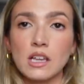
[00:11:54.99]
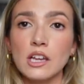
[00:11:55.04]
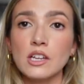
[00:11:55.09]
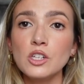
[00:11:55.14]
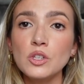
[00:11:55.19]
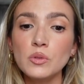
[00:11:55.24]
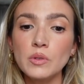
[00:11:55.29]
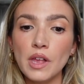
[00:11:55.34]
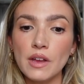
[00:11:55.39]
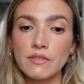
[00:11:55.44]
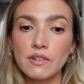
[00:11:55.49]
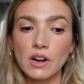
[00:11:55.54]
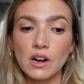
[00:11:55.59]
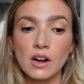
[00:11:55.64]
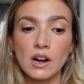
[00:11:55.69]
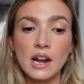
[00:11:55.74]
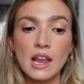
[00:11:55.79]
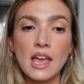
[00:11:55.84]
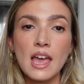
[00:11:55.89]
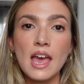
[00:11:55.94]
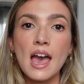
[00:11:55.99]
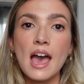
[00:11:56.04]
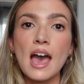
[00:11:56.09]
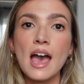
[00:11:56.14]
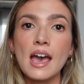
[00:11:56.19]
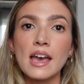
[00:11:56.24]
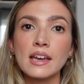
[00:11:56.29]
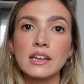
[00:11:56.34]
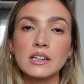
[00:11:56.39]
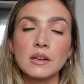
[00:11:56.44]
I do love her.
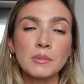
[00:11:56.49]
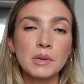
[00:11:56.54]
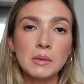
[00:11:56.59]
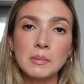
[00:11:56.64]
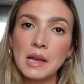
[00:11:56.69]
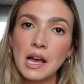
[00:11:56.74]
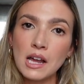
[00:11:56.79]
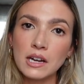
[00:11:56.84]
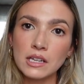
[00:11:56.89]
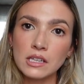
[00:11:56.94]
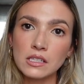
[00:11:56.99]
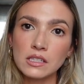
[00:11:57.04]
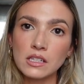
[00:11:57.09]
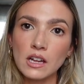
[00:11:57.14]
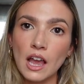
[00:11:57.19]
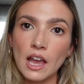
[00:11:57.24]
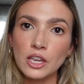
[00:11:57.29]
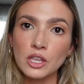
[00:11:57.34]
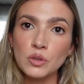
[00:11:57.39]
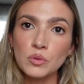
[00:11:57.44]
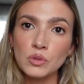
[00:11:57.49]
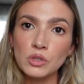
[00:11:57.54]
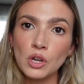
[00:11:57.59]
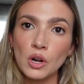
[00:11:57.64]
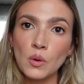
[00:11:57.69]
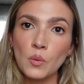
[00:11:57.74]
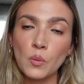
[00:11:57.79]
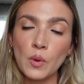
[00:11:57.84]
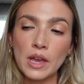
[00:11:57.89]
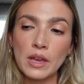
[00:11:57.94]
And I'm going to be honest, I use
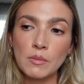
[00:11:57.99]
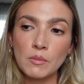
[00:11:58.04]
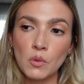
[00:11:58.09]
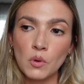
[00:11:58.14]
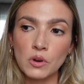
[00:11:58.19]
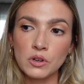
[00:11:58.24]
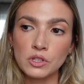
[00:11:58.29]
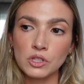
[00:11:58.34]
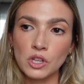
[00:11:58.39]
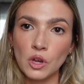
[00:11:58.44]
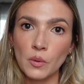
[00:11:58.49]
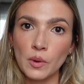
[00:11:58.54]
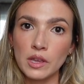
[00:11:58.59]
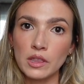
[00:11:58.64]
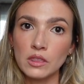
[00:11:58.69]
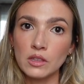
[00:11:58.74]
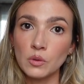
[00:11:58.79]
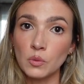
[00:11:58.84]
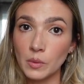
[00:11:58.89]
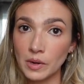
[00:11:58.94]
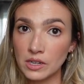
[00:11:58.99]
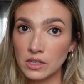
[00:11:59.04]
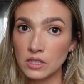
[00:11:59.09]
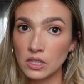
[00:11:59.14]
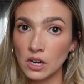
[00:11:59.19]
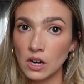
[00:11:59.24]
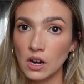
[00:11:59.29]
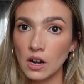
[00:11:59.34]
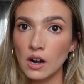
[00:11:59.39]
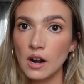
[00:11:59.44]
her way more so in the
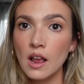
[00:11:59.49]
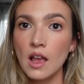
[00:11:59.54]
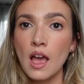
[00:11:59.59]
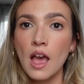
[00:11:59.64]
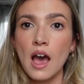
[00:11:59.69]
winter.